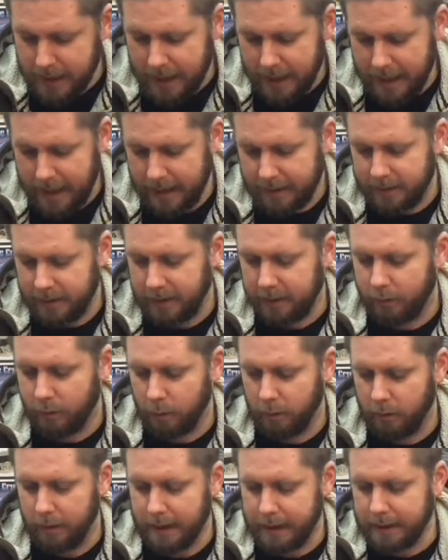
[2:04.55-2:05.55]
And the
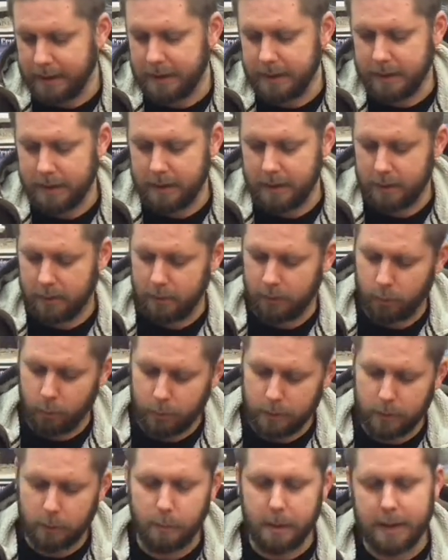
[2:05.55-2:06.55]
landing, or the
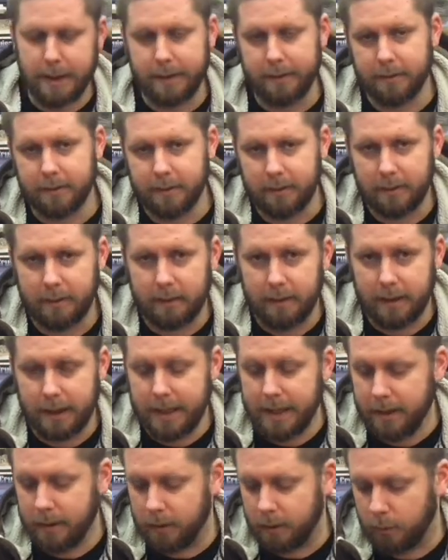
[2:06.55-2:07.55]
wheelbase
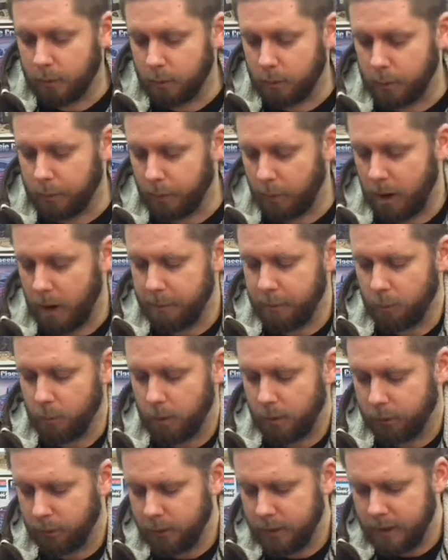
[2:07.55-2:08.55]
here were primed as
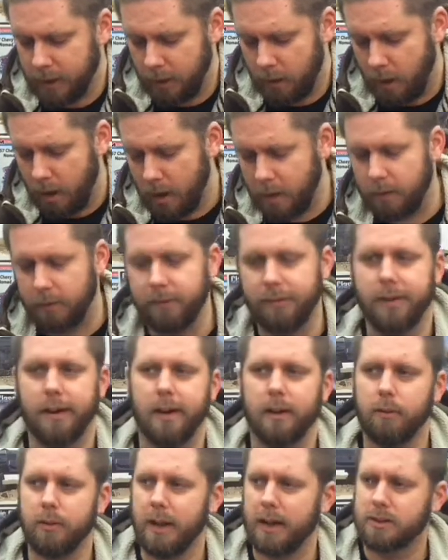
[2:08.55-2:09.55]
well. So did a lot of,
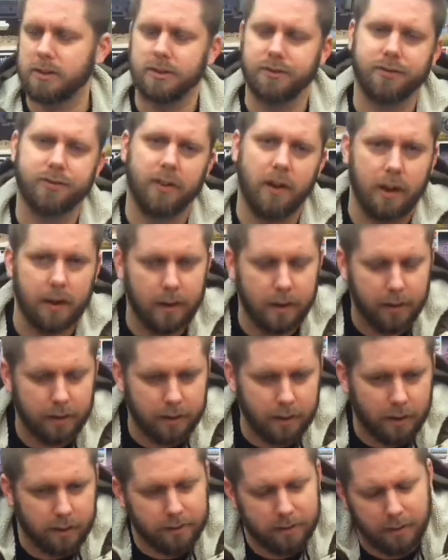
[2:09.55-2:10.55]
it was actually fun. Like I
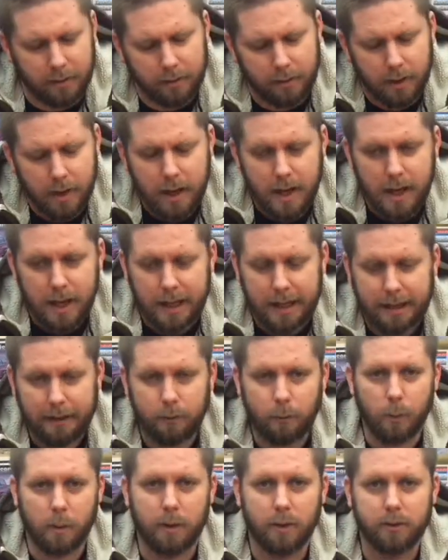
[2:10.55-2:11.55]
guys said,
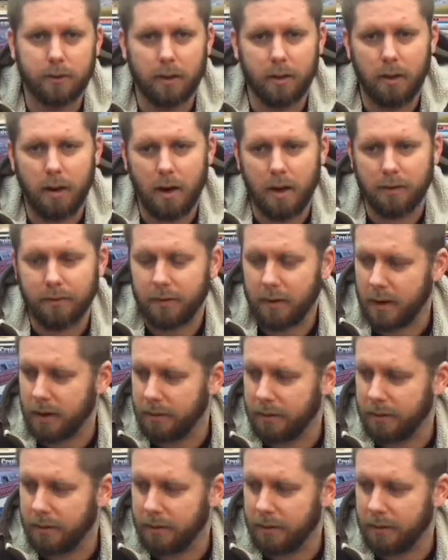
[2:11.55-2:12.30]
it was a lot of fun.